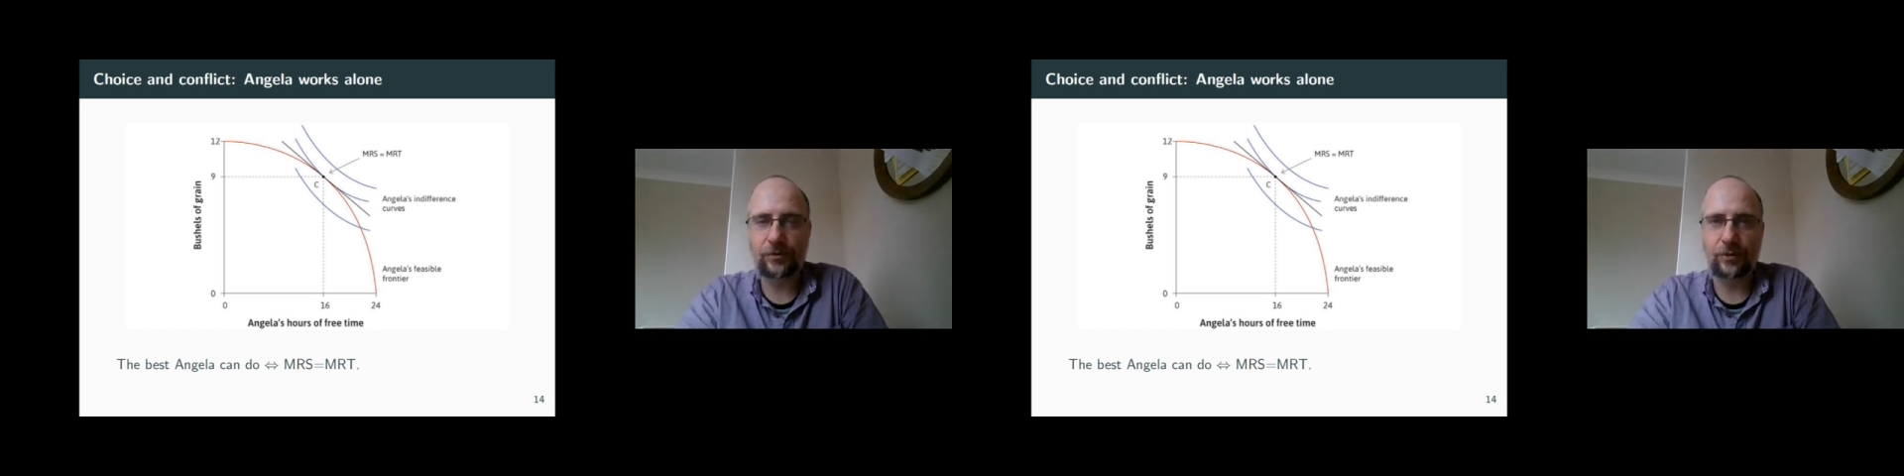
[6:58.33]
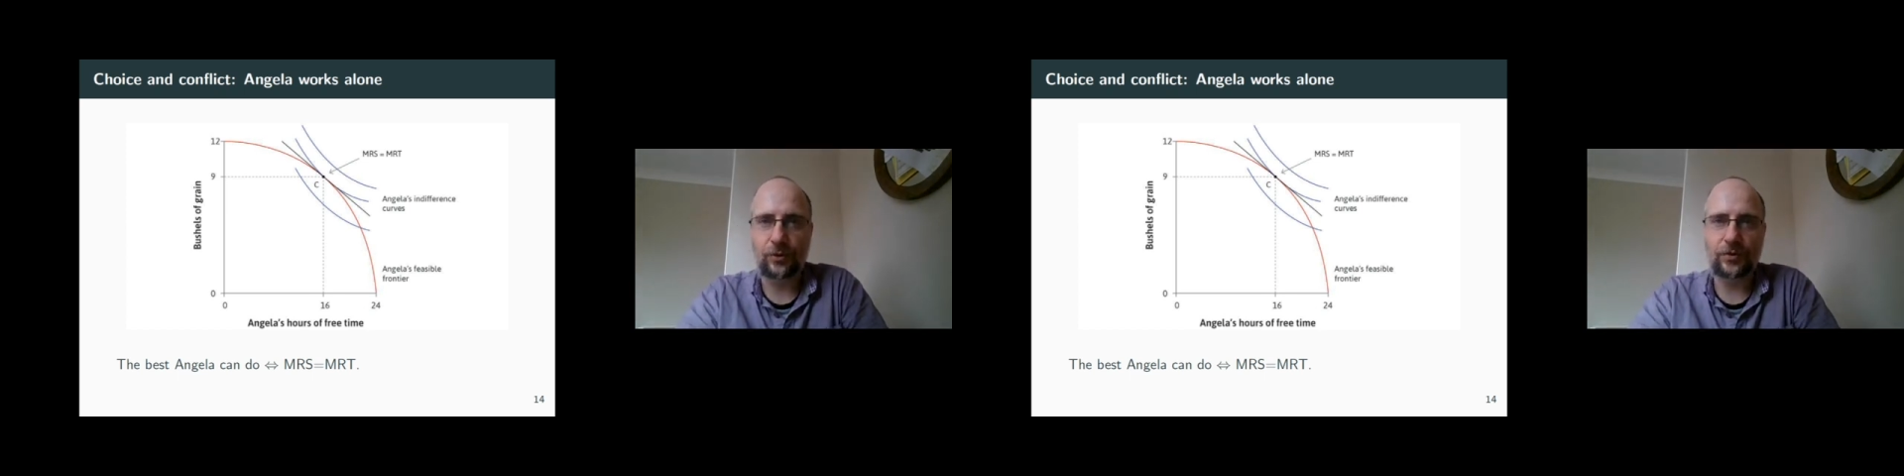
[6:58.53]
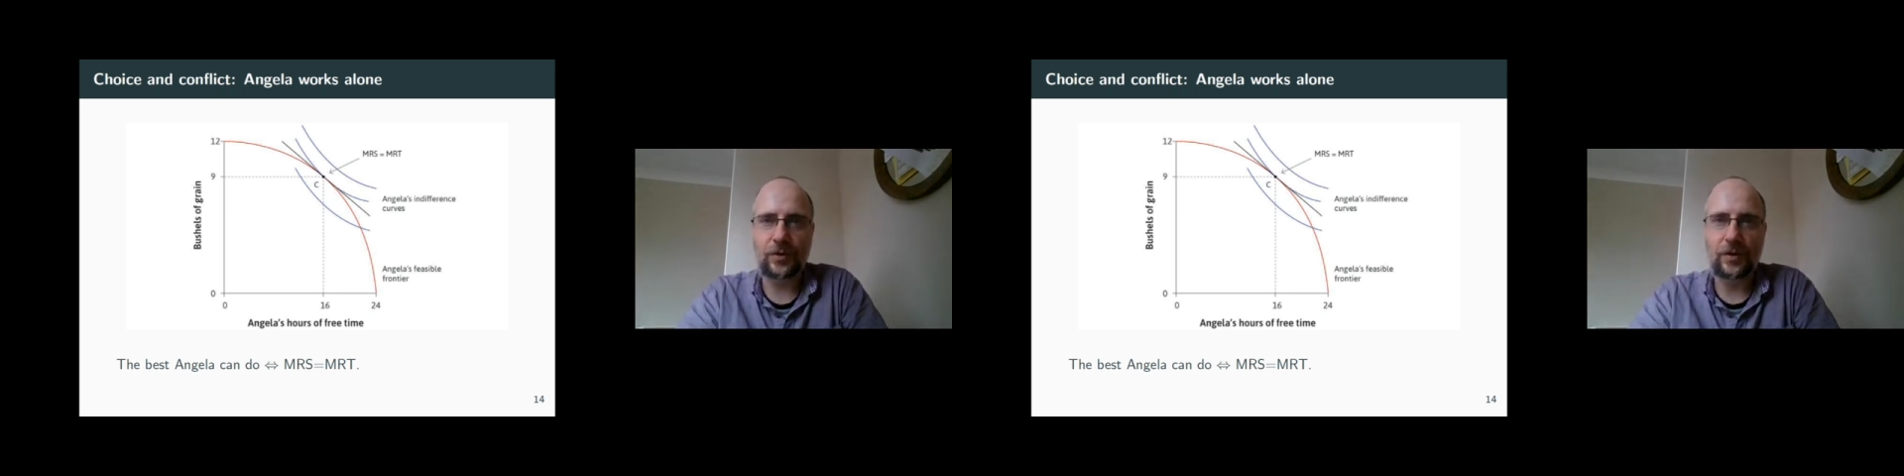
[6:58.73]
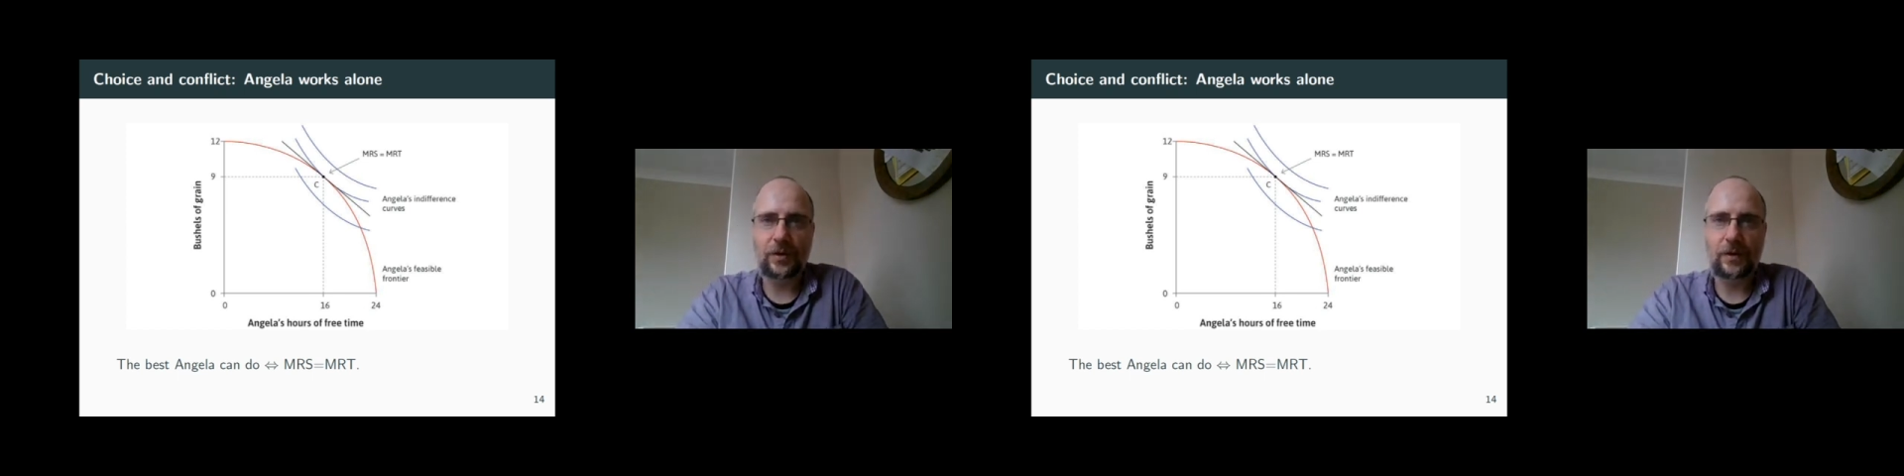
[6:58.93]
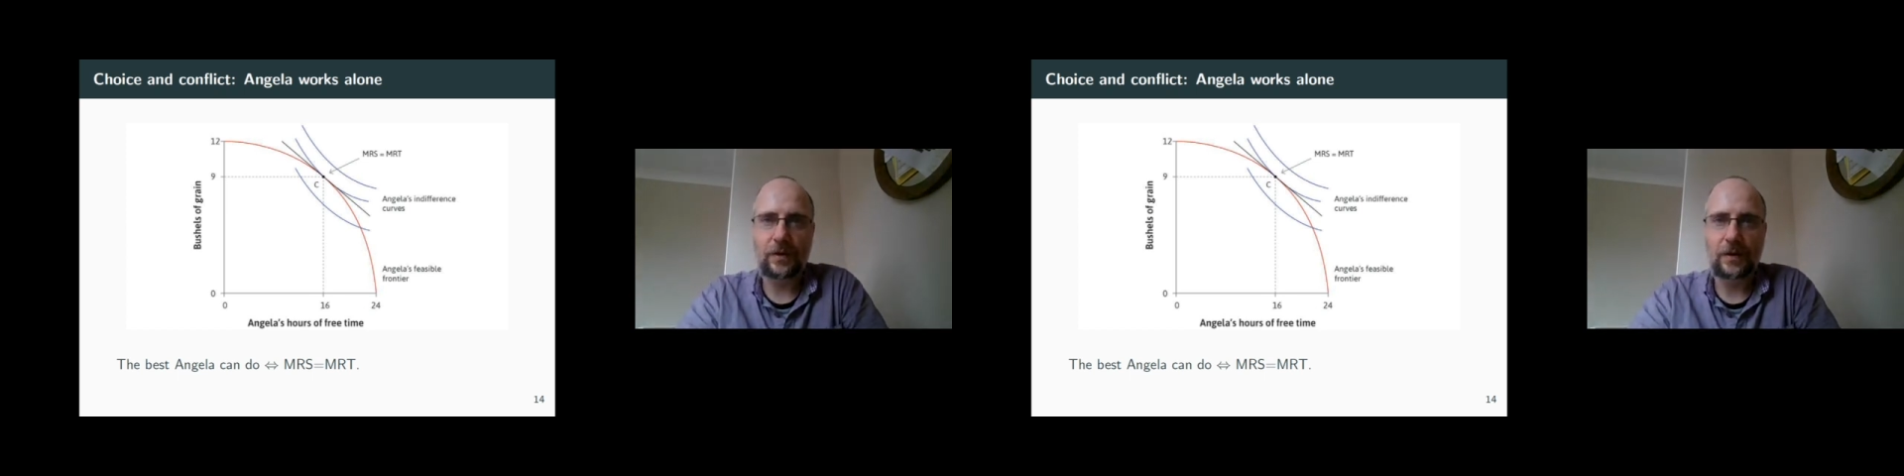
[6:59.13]
food.
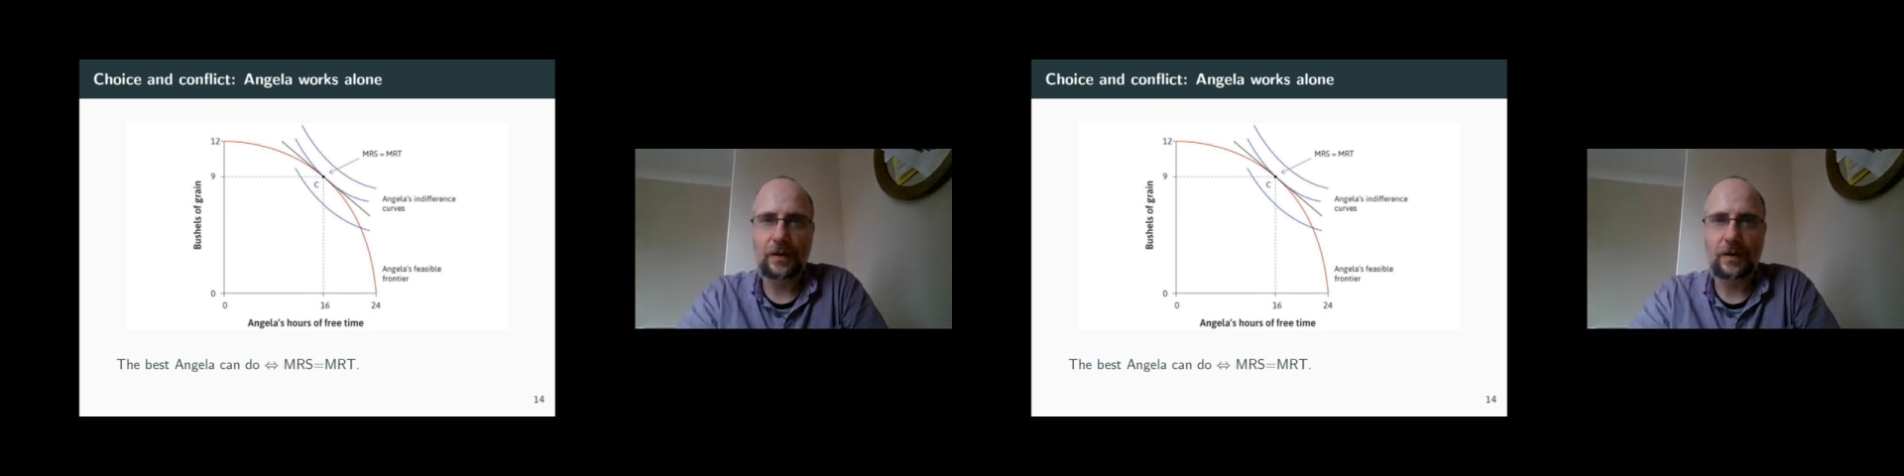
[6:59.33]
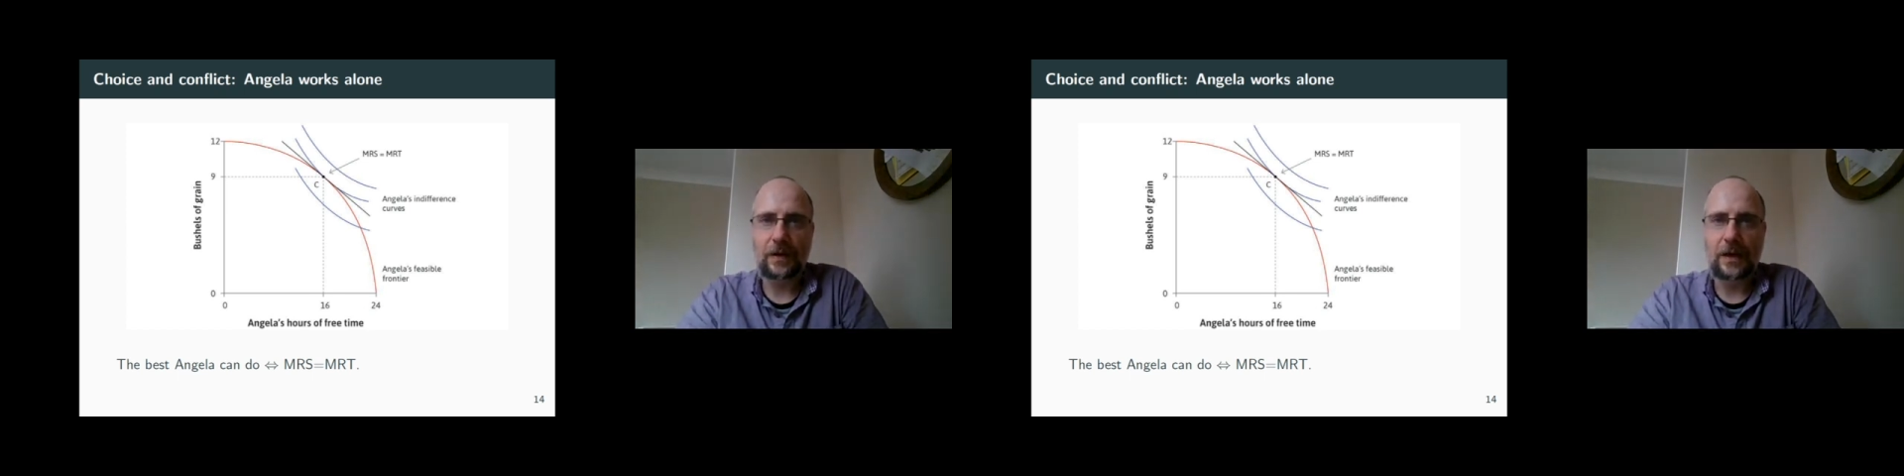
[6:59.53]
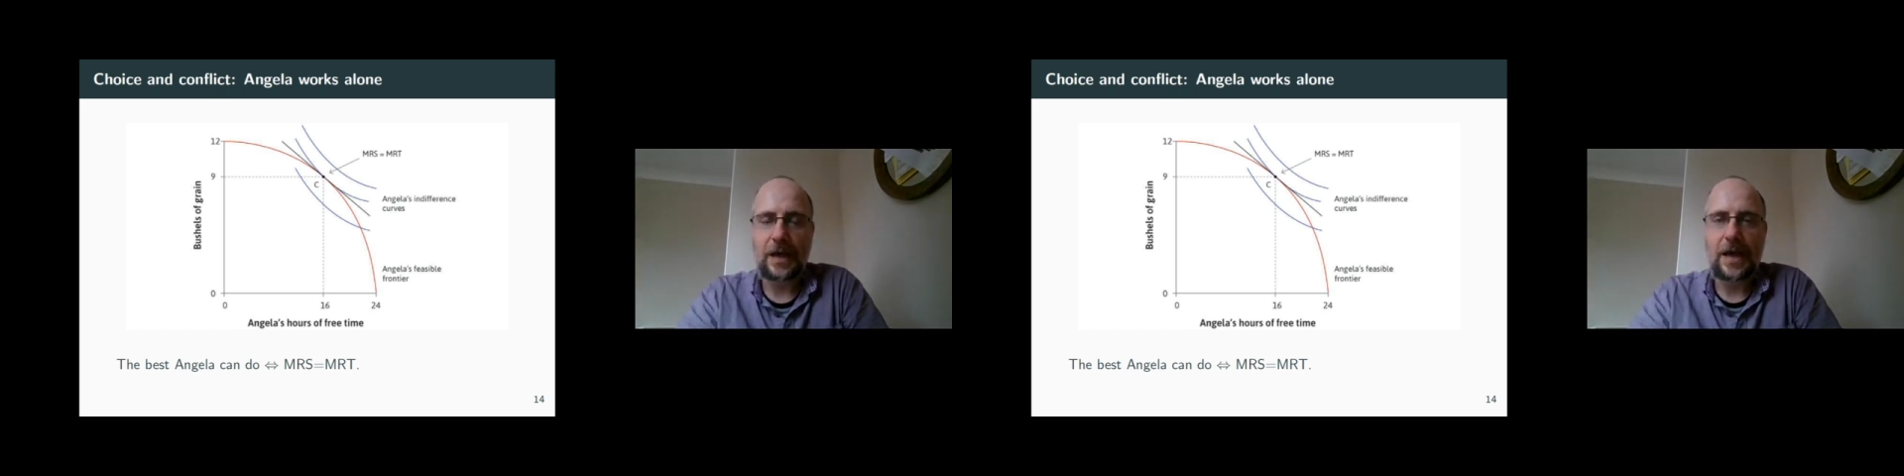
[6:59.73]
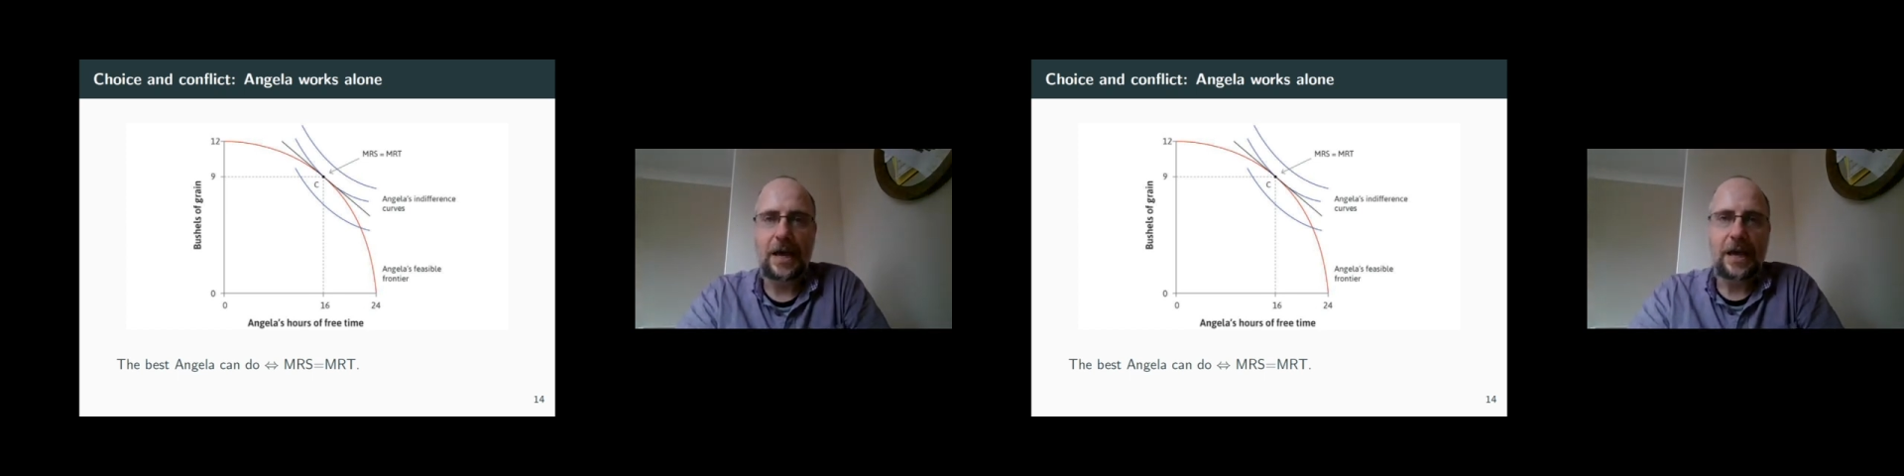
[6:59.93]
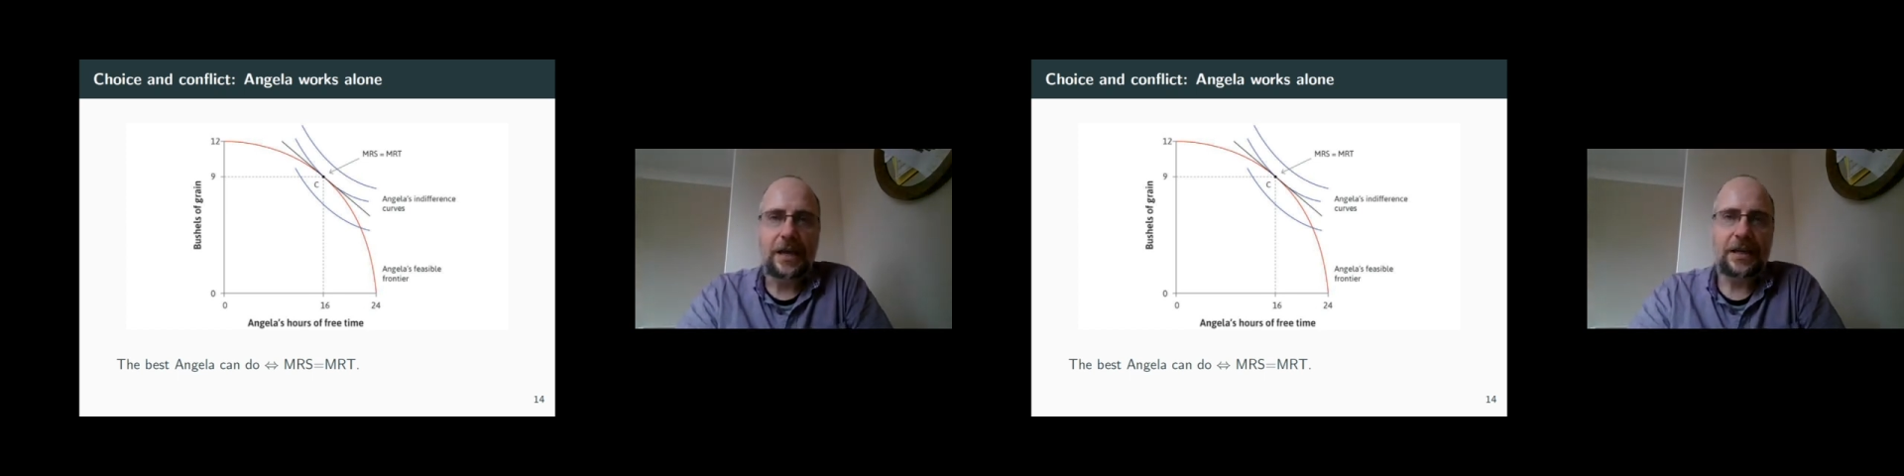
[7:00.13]

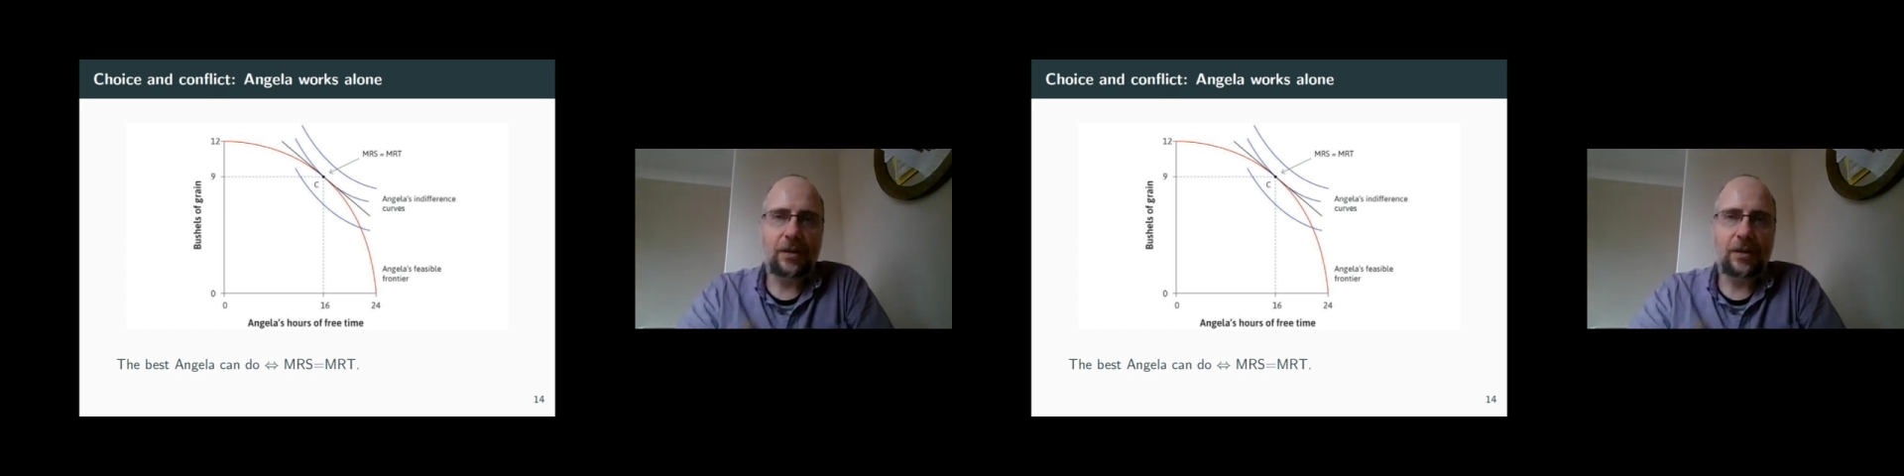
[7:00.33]
In